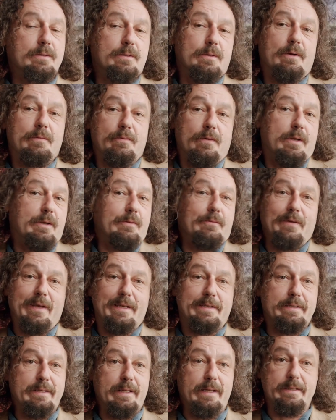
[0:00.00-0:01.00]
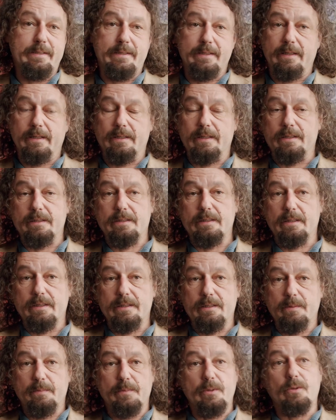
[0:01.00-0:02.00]
So I find it fascinating, and
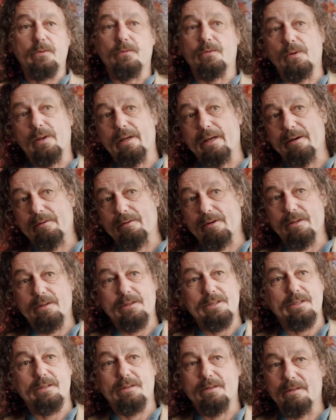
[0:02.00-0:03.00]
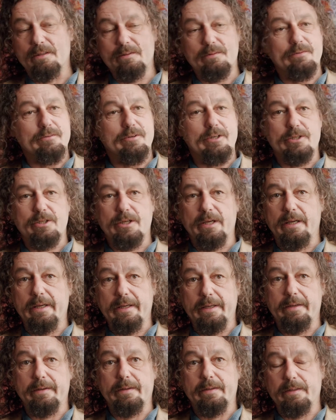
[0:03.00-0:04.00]
it's a beautiful area. There's fresh
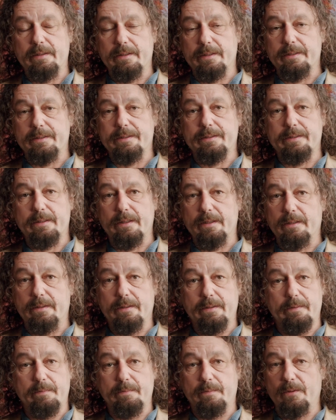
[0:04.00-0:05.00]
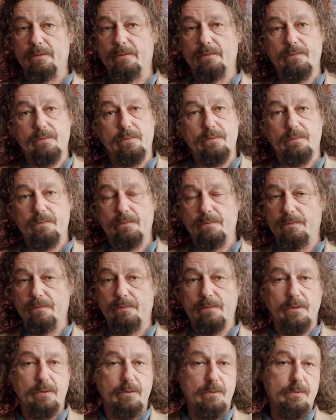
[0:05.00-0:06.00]
air, it's beautiful
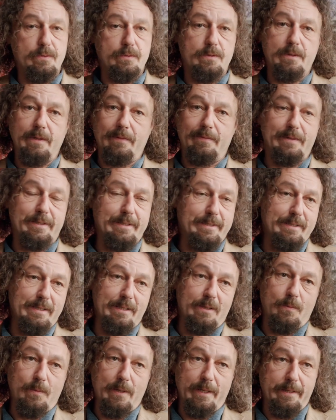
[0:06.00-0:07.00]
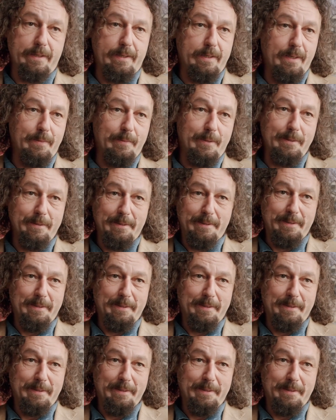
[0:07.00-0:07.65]
views, lovely to see the weather coming.